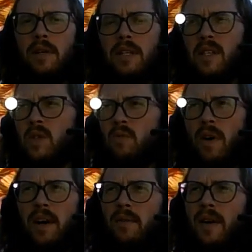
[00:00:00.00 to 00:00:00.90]
This is
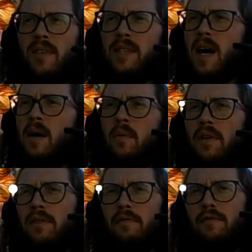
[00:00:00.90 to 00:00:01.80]
right around the time where
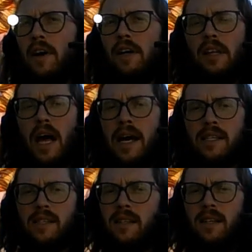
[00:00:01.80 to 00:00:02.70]
the very
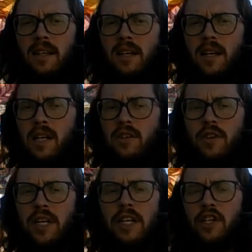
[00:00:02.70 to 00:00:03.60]
last
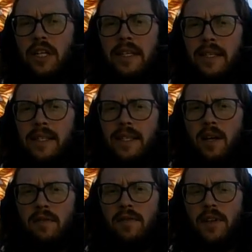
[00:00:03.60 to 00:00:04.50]
traditions
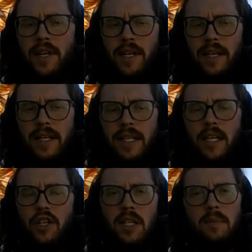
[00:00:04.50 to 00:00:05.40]
of the
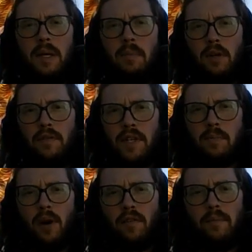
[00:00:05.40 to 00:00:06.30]
indigenous people of this
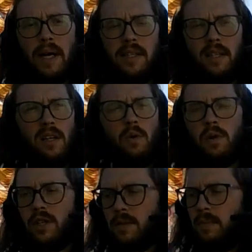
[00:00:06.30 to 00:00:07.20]
part of Mexico were
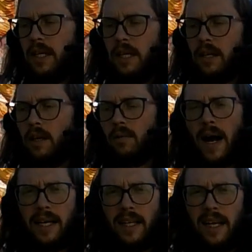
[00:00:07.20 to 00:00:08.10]
just being
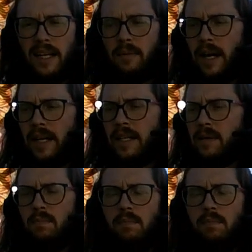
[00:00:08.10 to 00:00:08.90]
eradicated by these